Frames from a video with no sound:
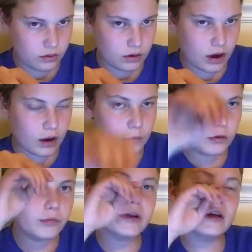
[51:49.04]
I will
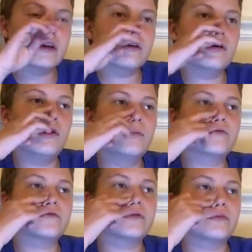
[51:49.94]
be getting home
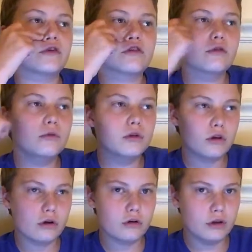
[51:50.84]
from school
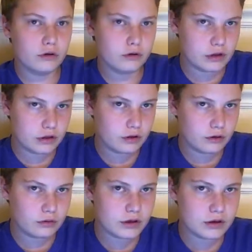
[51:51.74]
earlier this
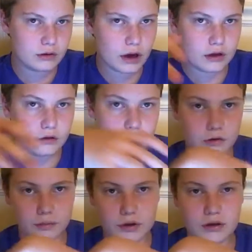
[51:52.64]
year than I used to
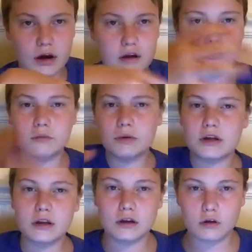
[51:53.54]
be. I used to be
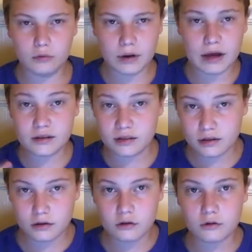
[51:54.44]
getting home at
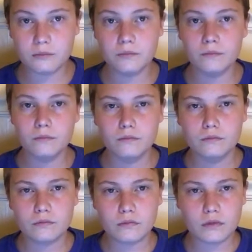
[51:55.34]
6
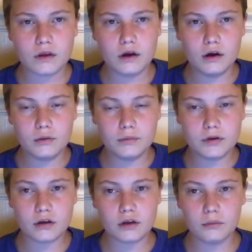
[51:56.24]

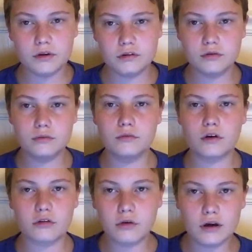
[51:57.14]
because our
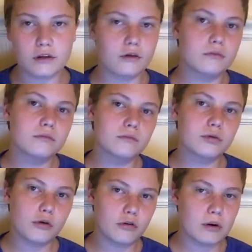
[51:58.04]
school has a
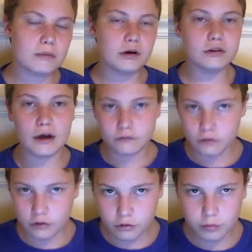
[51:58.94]
program called the After
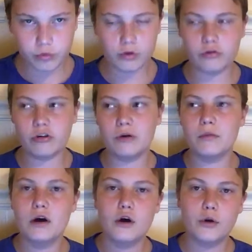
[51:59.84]
School Program,
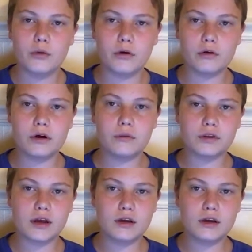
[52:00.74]
where it will take